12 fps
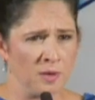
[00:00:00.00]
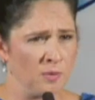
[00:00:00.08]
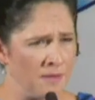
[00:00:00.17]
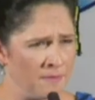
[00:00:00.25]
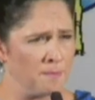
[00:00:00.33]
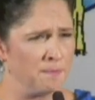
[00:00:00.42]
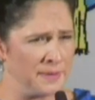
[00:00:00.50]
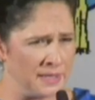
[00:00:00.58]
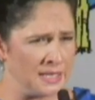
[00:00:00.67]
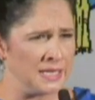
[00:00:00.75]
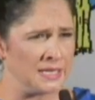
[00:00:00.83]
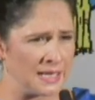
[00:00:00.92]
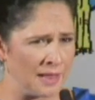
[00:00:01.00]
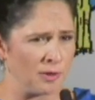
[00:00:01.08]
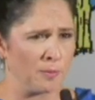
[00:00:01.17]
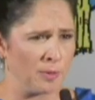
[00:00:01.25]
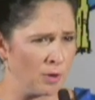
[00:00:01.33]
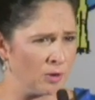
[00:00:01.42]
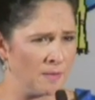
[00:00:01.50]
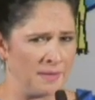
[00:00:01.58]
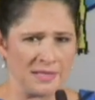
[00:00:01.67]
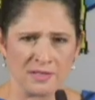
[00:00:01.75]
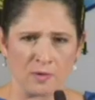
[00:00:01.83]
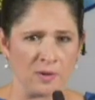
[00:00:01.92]
We have a billion dollar program
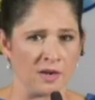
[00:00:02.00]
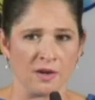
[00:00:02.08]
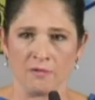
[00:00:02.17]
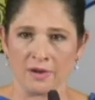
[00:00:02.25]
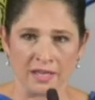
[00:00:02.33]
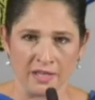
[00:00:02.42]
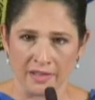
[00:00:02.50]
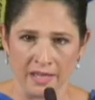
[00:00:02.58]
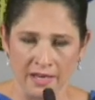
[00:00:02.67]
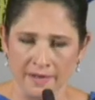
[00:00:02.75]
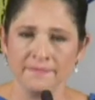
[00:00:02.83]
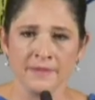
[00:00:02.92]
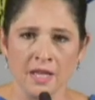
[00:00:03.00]
that's going unregulated.